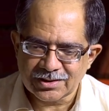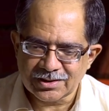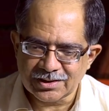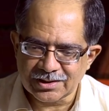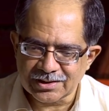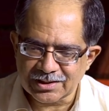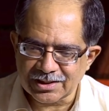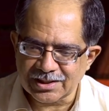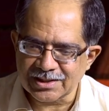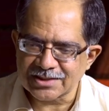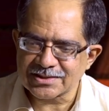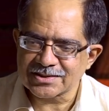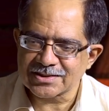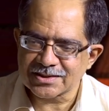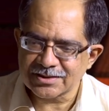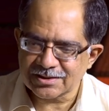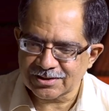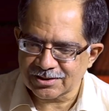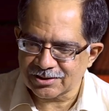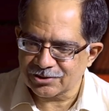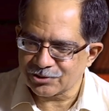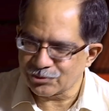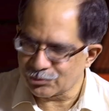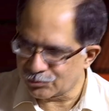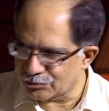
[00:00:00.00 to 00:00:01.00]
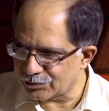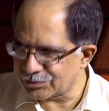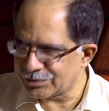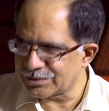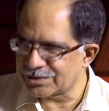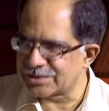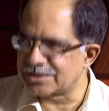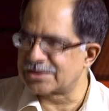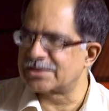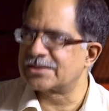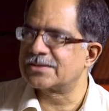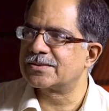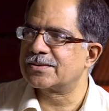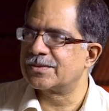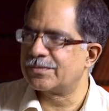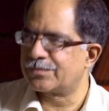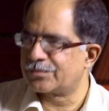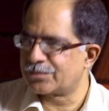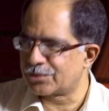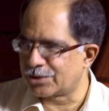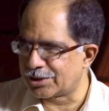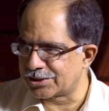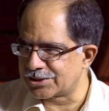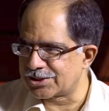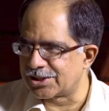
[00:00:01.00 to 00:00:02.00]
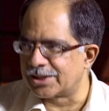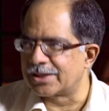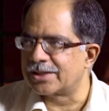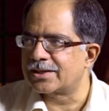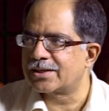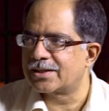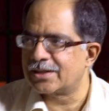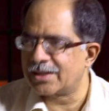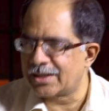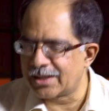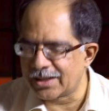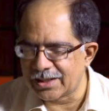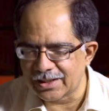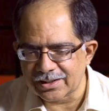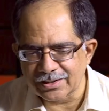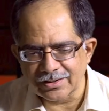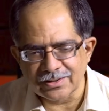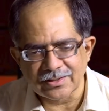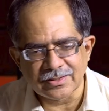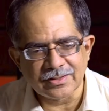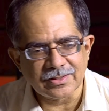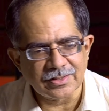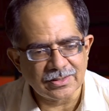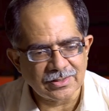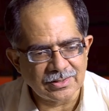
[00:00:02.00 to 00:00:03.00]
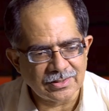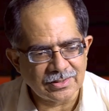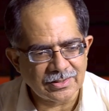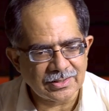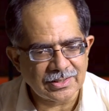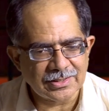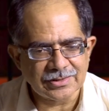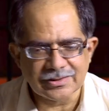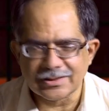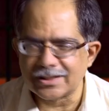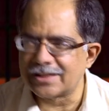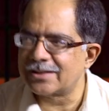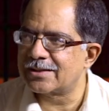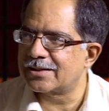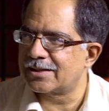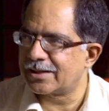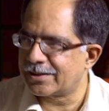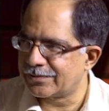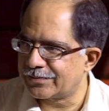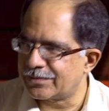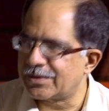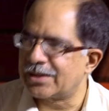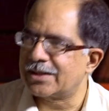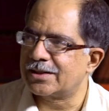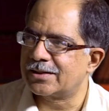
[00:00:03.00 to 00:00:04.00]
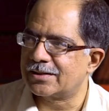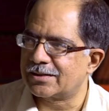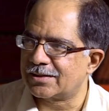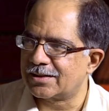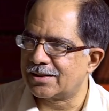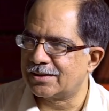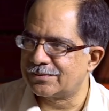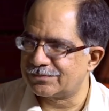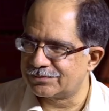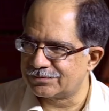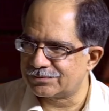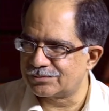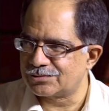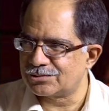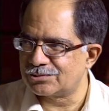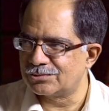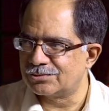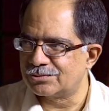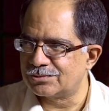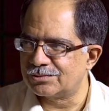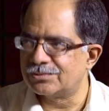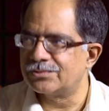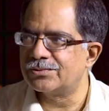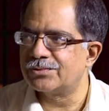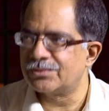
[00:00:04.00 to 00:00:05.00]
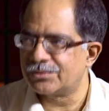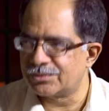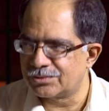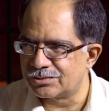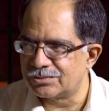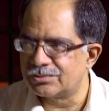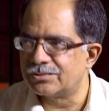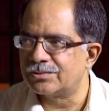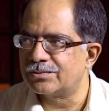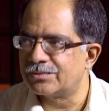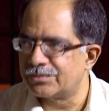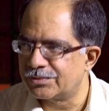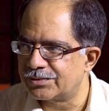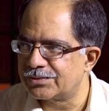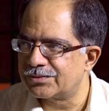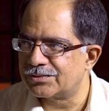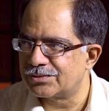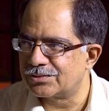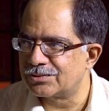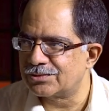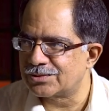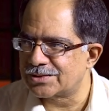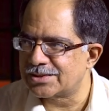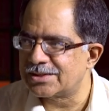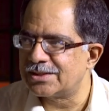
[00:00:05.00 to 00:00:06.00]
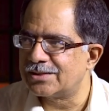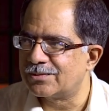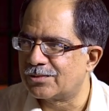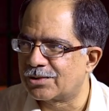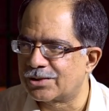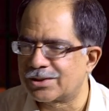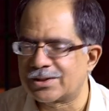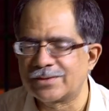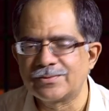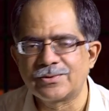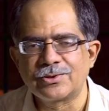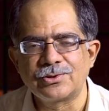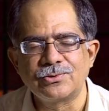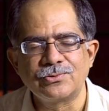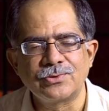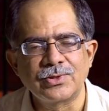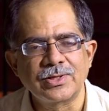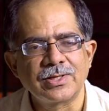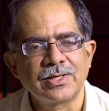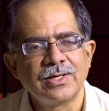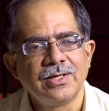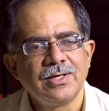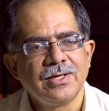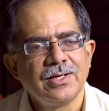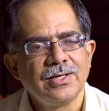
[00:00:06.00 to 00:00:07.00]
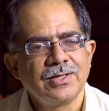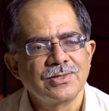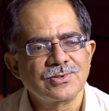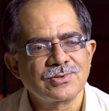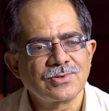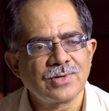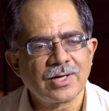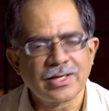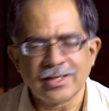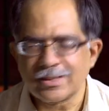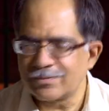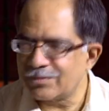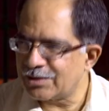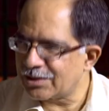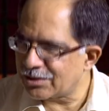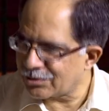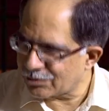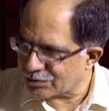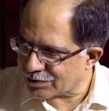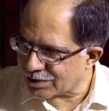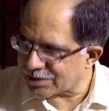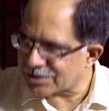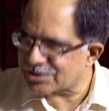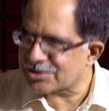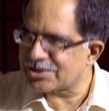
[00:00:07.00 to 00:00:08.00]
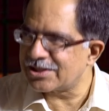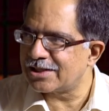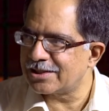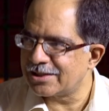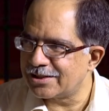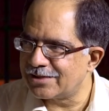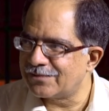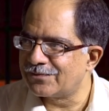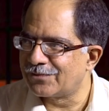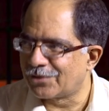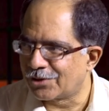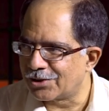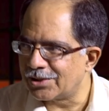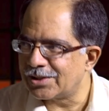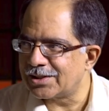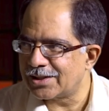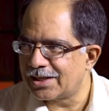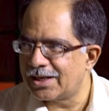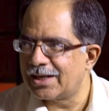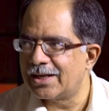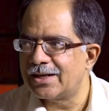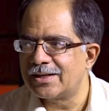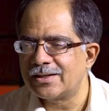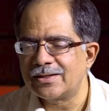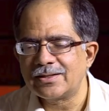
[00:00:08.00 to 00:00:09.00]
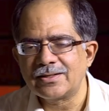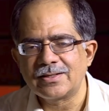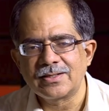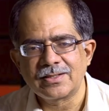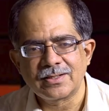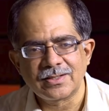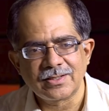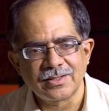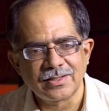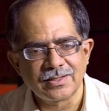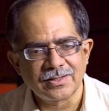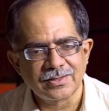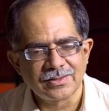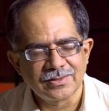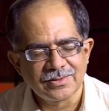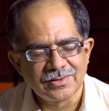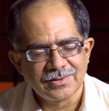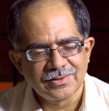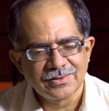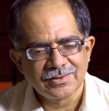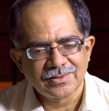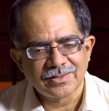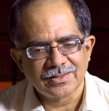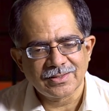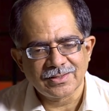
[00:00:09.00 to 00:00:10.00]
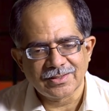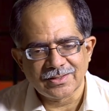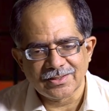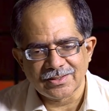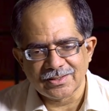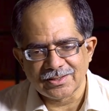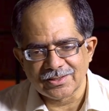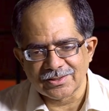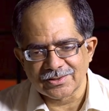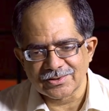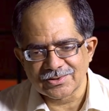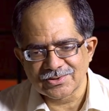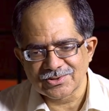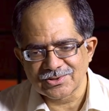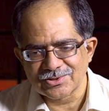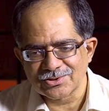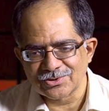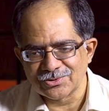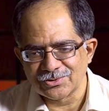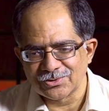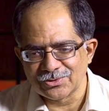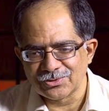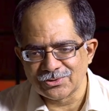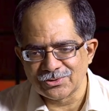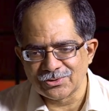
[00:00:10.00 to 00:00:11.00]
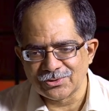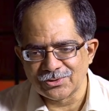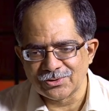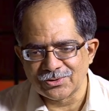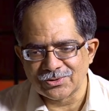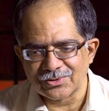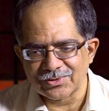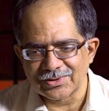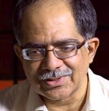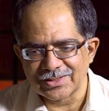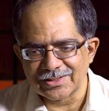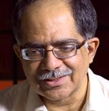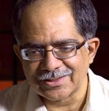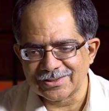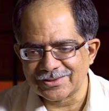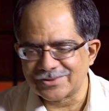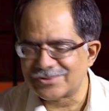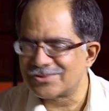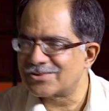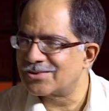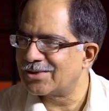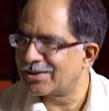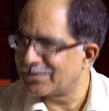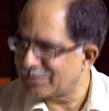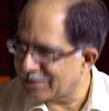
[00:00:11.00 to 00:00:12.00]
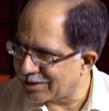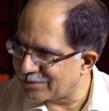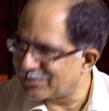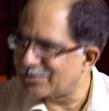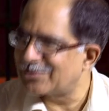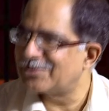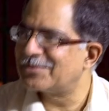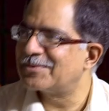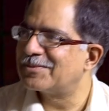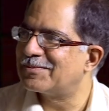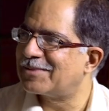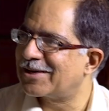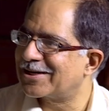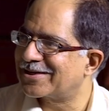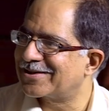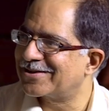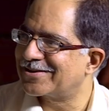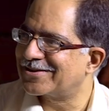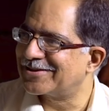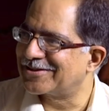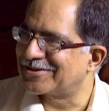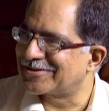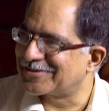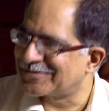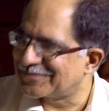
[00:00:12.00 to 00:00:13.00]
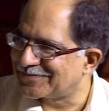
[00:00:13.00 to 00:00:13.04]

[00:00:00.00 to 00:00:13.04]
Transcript: a NASA drones project. Oh, oh, yeah. And oh. uh, at that time I had come to, to, okay. to see what they were doing. So I have been occasionally involved and occasionally uh, involved. Uh, so, uh, so I'm happy to be back again.